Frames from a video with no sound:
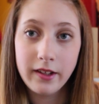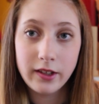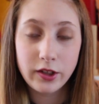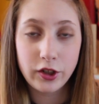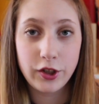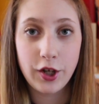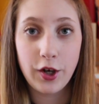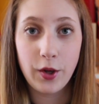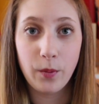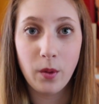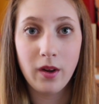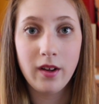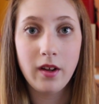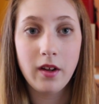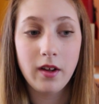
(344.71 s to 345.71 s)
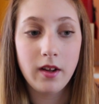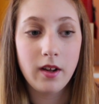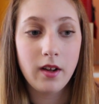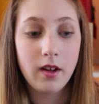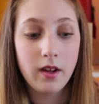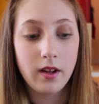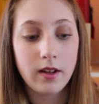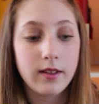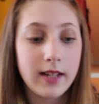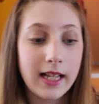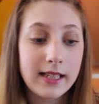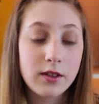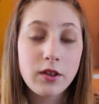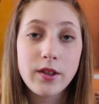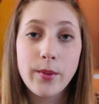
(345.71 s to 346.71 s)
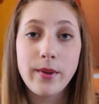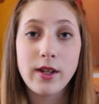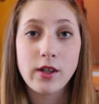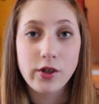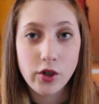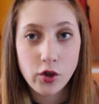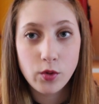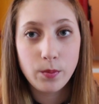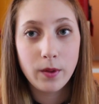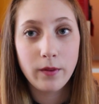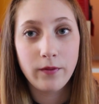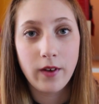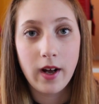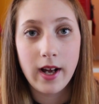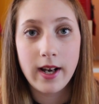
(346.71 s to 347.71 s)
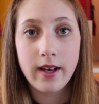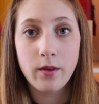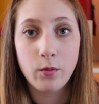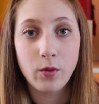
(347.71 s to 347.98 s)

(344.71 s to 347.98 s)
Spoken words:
so that's going to be super fun.